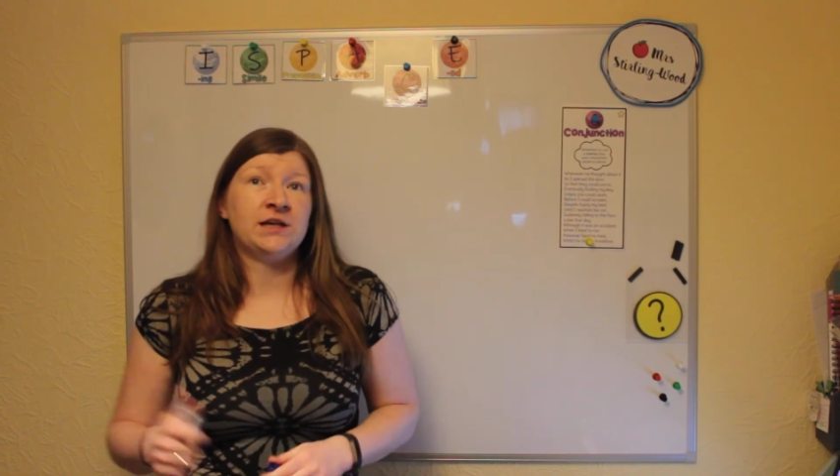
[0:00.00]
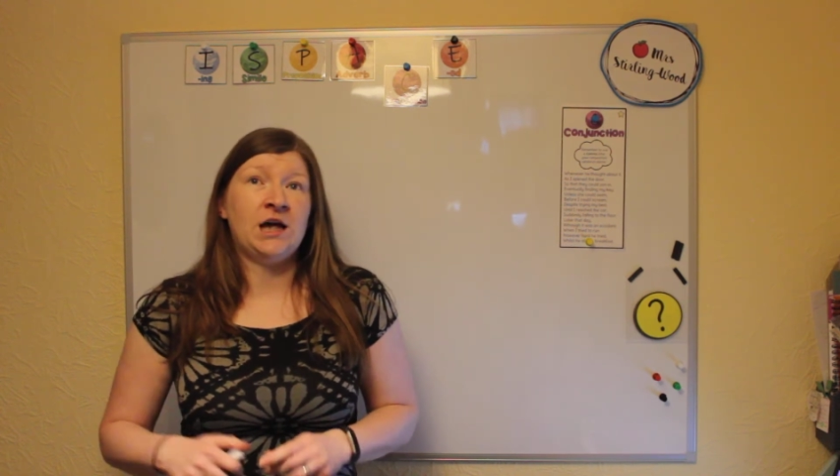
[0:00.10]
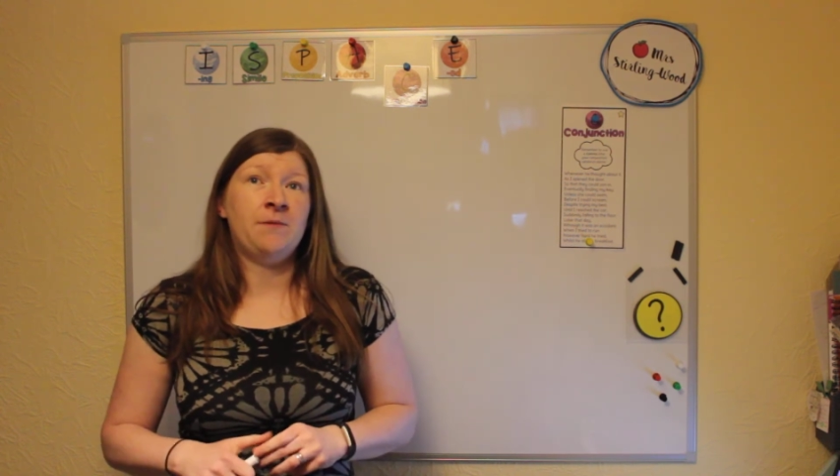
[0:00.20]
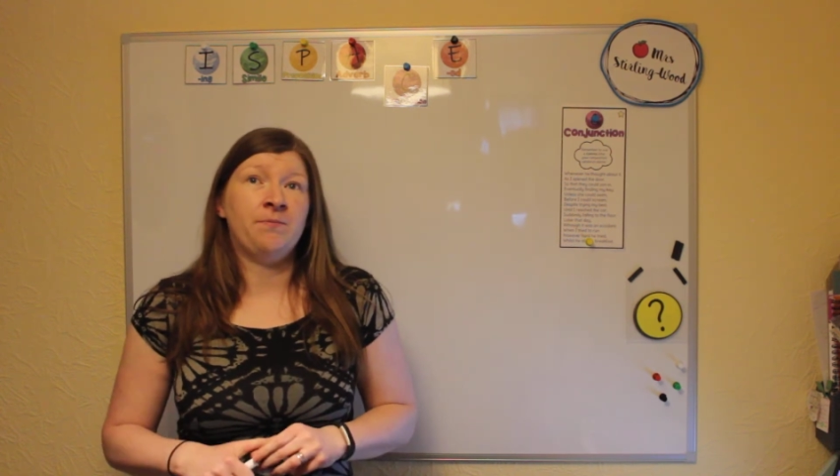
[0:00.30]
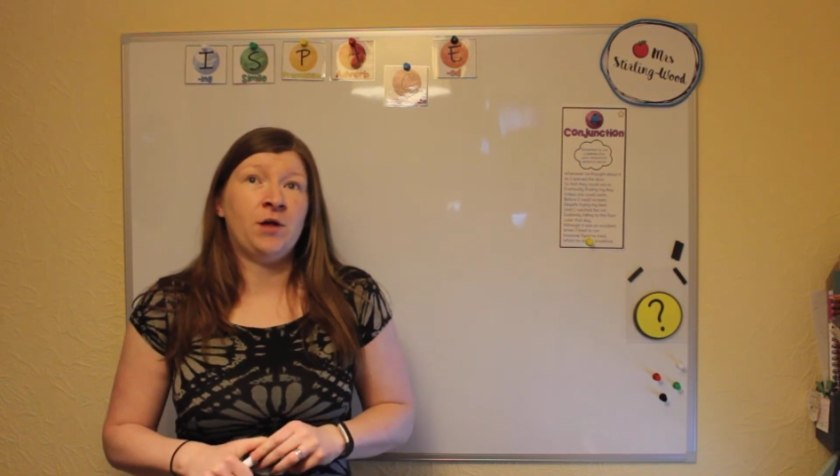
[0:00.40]

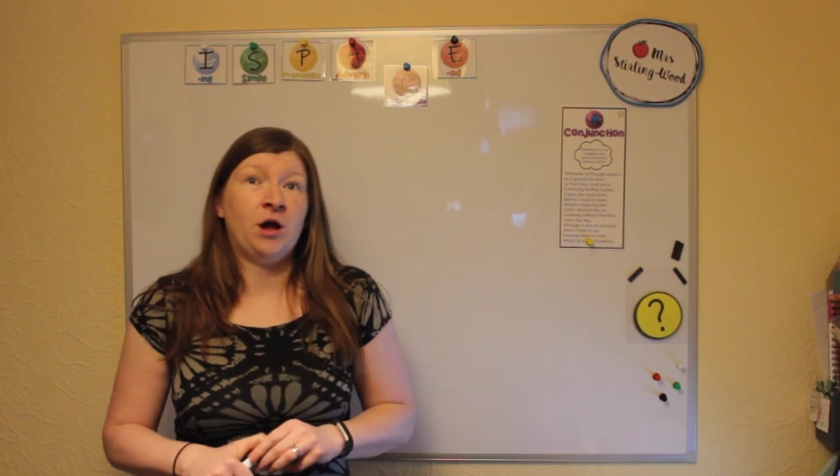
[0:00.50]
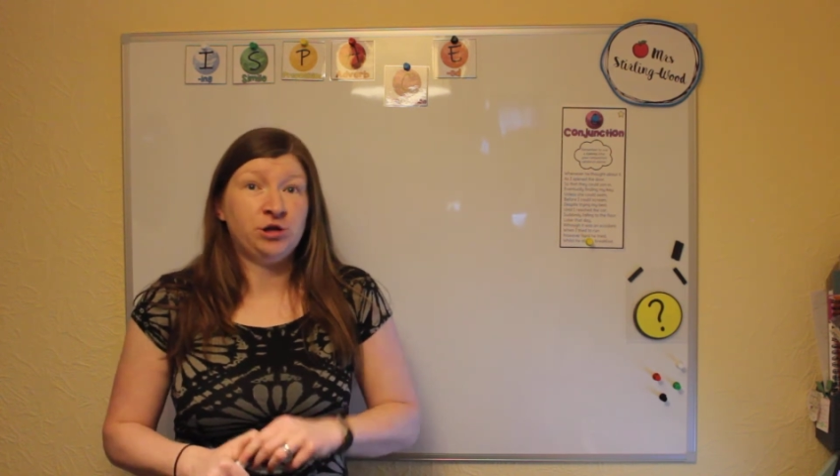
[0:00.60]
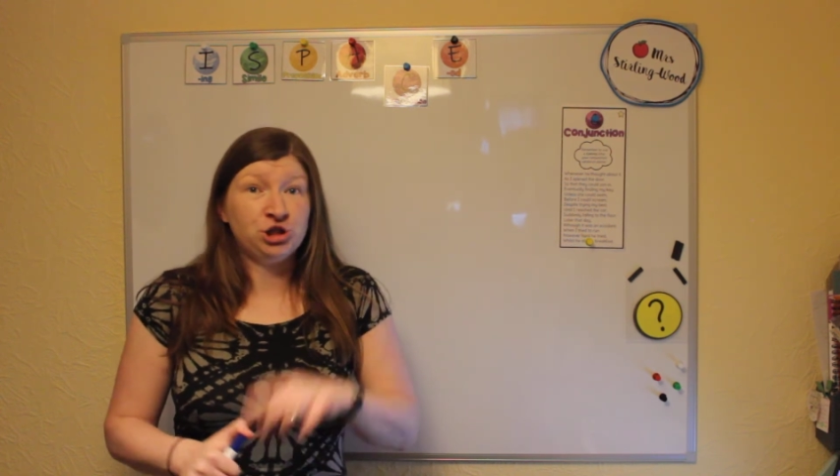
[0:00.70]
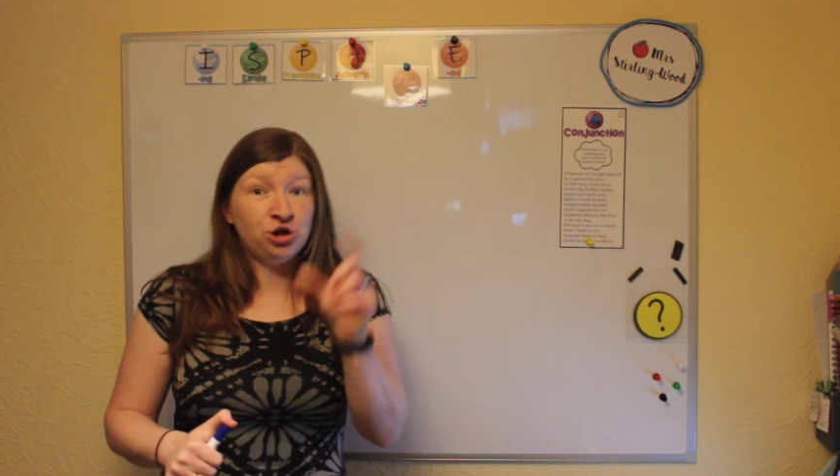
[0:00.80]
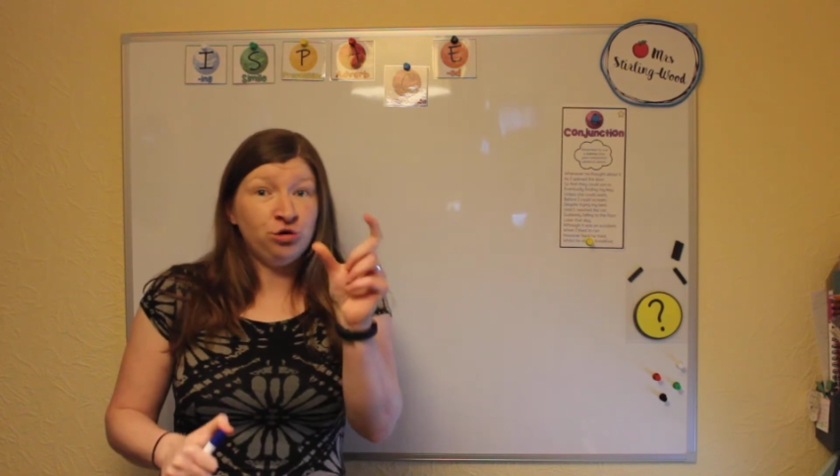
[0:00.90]
a
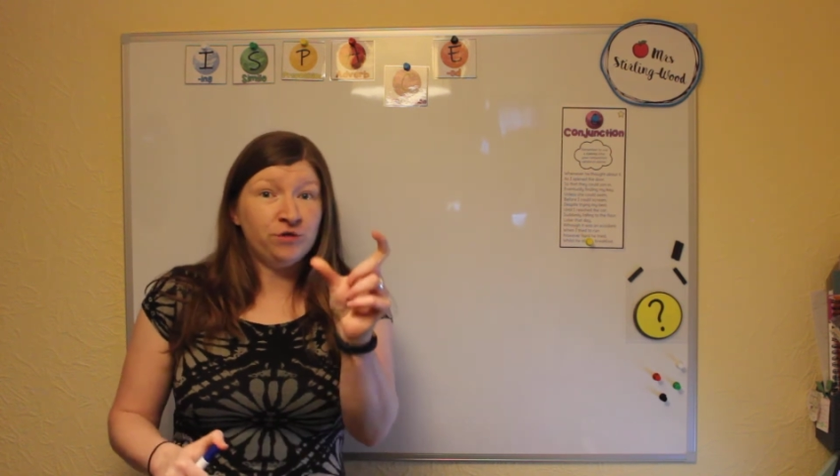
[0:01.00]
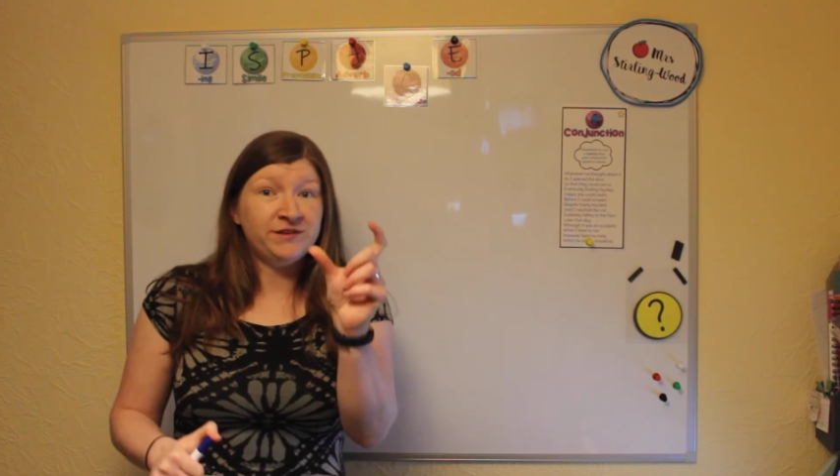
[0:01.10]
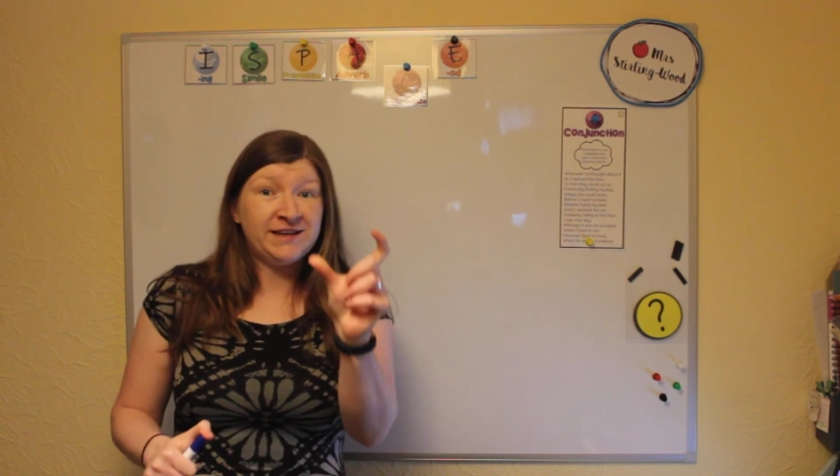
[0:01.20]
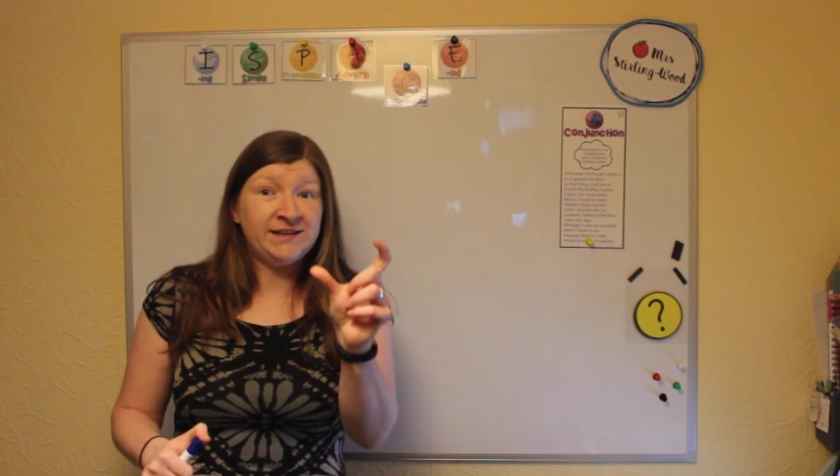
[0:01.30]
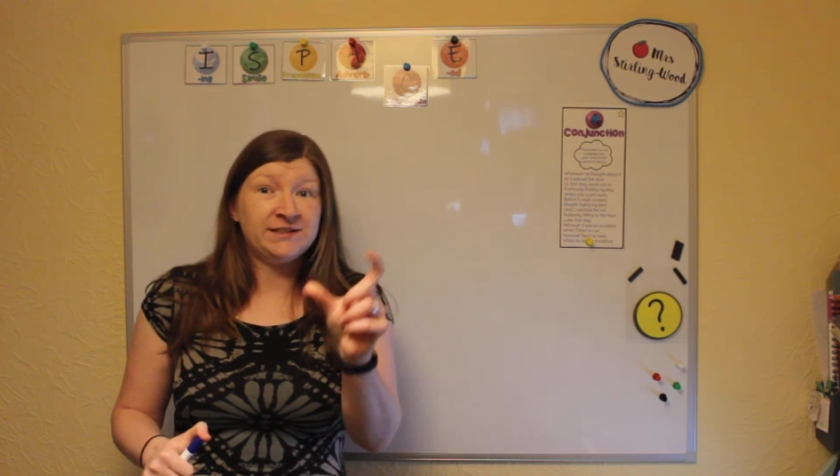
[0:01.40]
chunk of a
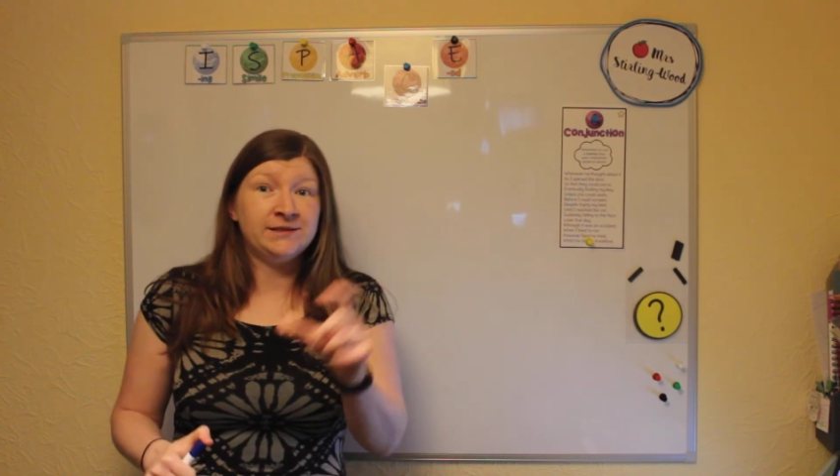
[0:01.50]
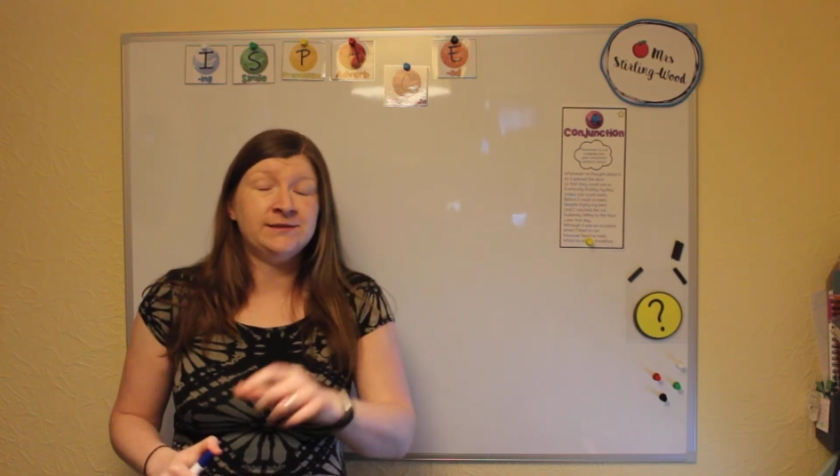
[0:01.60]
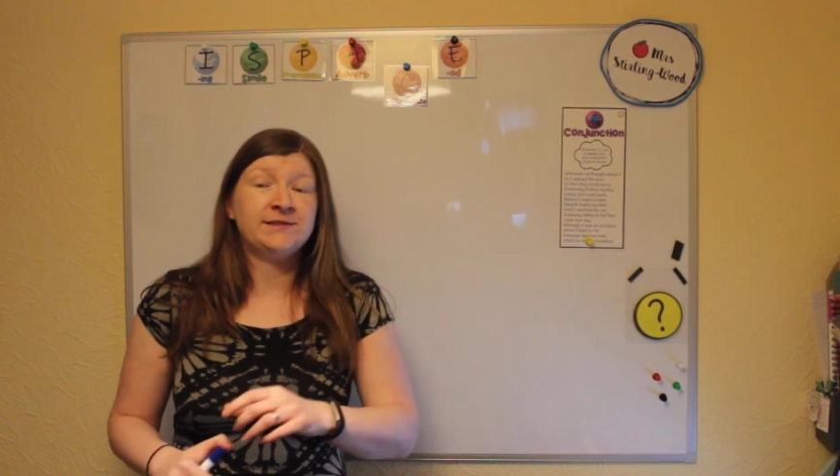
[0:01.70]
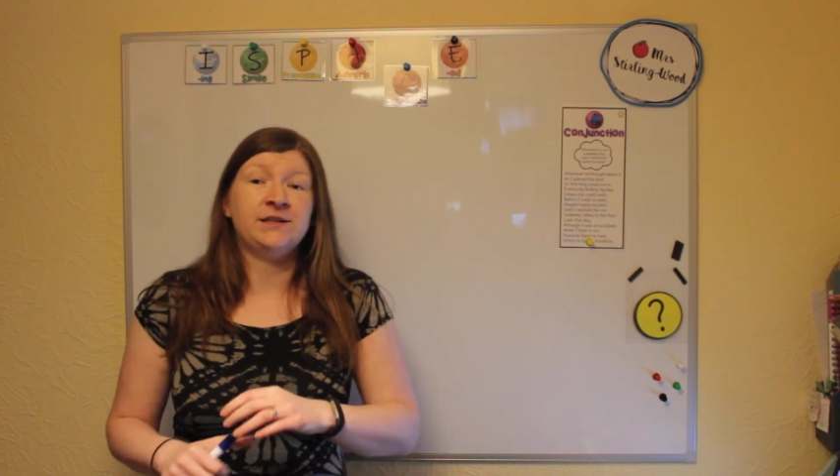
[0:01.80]
sentence